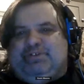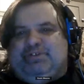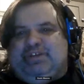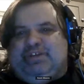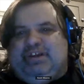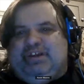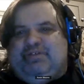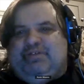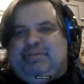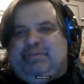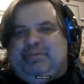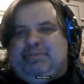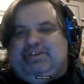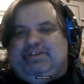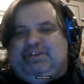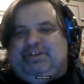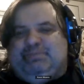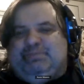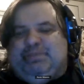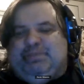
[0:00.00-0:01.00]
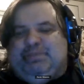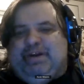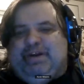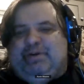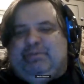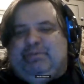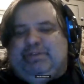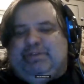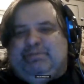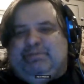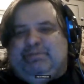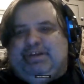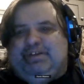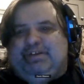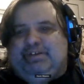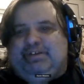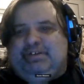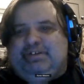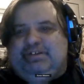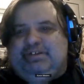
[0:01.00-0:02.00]
done posting. Everybody just bear with
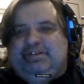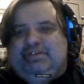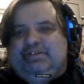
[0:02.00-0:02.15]
me.